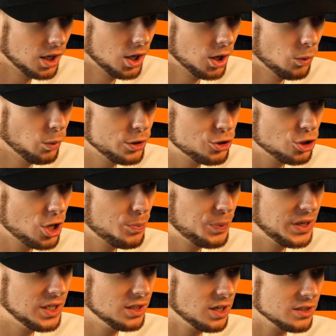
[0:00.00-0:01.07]
What's your
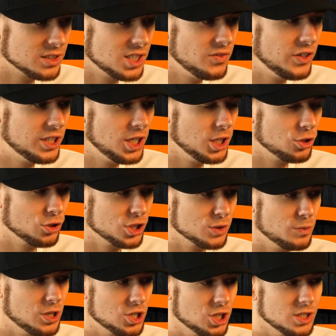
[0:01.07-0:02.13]
opinion on CVT
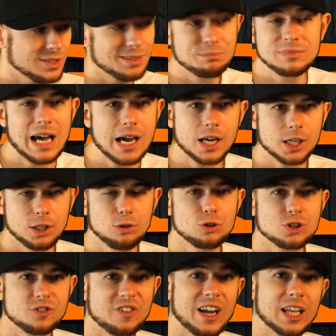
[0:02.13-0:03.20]
transmissions? I'm not a
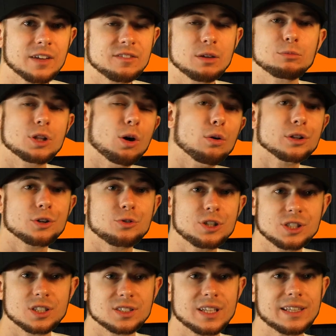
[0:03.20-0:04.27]
huge fan of them. The only
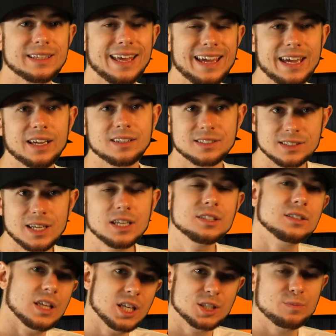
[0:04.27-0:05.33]
reasons that they
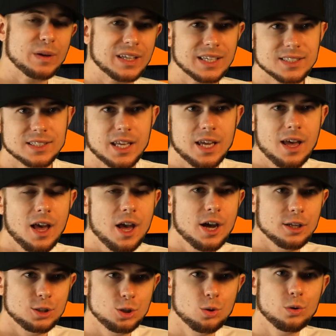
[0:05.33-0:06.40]
exist is because they
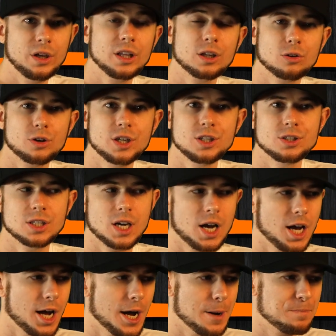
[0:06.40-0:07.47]
do increase
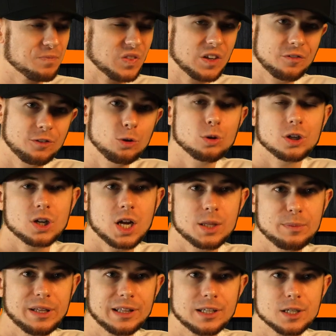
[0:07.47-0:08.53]
fuel
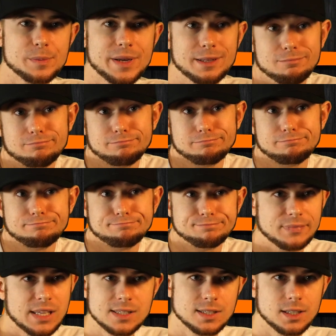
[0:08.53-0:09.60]
economy a little bit.
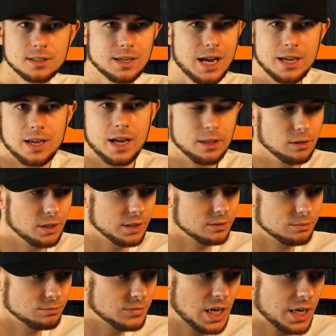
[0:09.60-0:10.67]
That's it. I
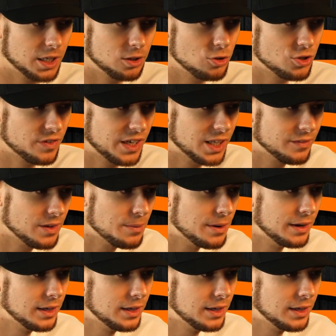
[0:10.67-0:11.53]
don't, not a huge fan of them.